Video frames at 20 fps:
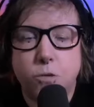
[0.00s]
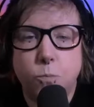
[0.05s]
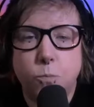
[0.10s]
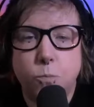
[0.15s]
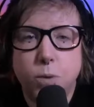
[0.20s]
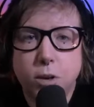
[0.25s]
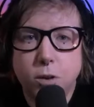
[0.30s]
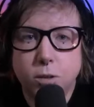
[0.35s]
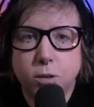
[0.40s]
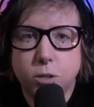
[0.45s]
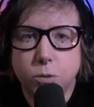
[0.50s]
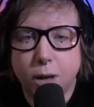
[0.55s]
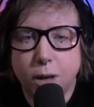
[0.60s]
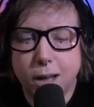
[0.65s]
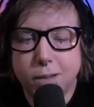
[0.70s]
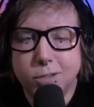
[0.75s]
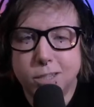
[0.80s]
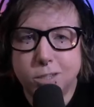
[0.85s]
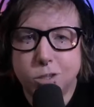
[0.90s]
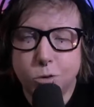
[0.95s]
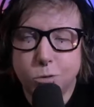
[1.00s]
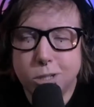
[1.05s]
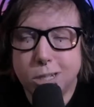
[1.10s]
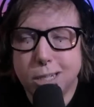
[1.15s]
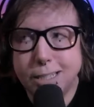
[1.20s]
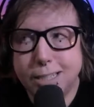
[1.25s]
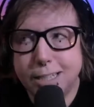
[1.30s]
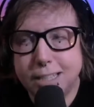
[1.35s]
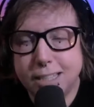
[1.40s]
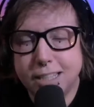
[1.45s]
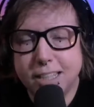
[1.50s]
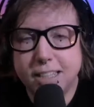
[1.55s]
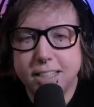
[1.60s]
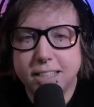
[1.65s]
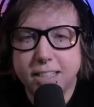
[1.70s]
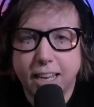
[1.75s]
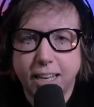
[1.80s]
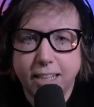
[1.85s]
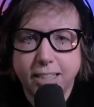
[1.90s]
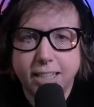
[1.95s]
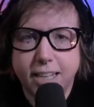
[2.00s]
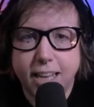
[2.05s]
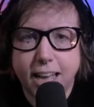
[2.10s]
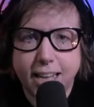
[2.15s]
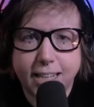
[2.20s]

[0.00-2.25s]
We also have socially distanced Santa